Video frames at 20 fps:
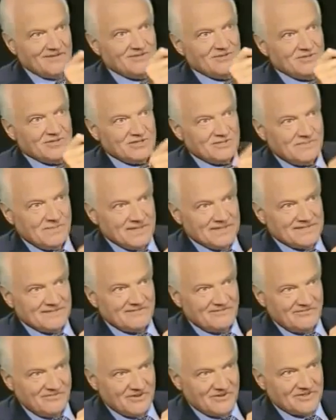you're too
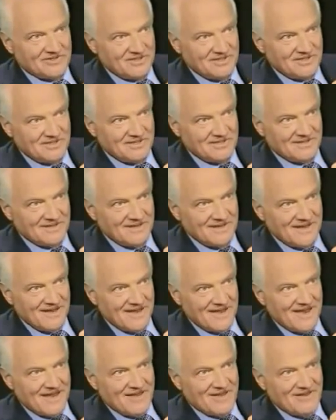expensive, folks.
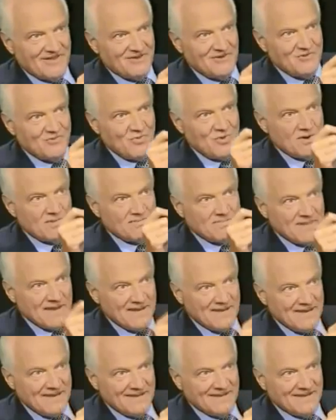You want
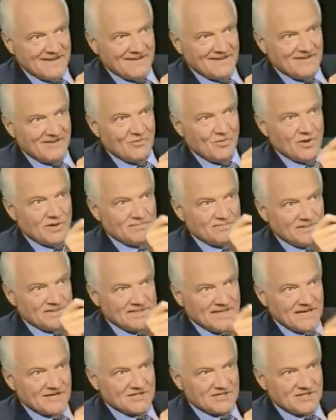money, you
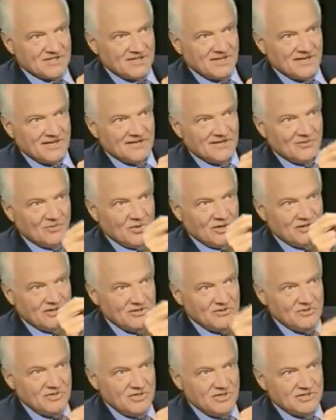want protection, you
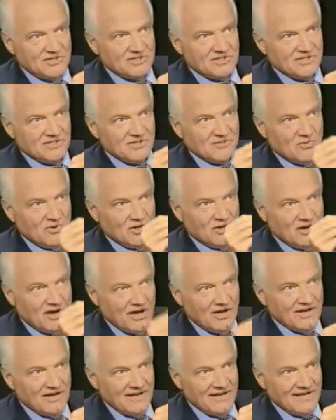want unions, you
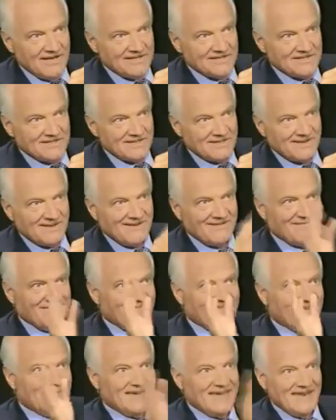want holidays.
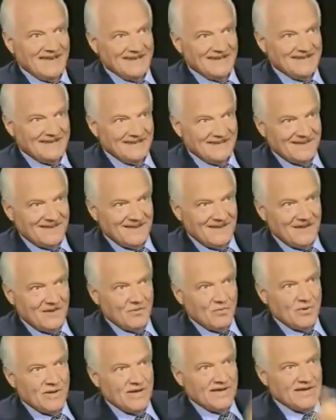Forget it.
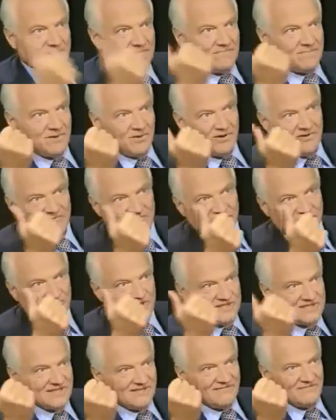We can employ
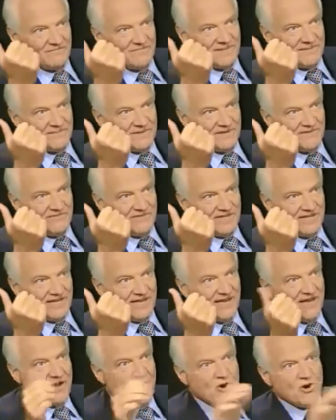47 people over
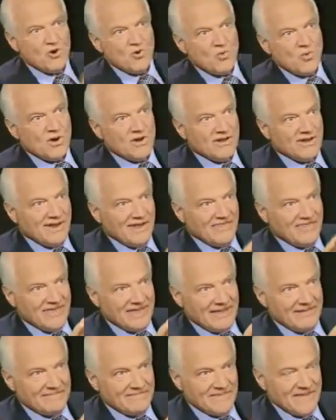there who want
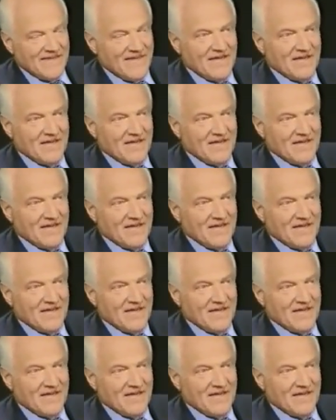nothing.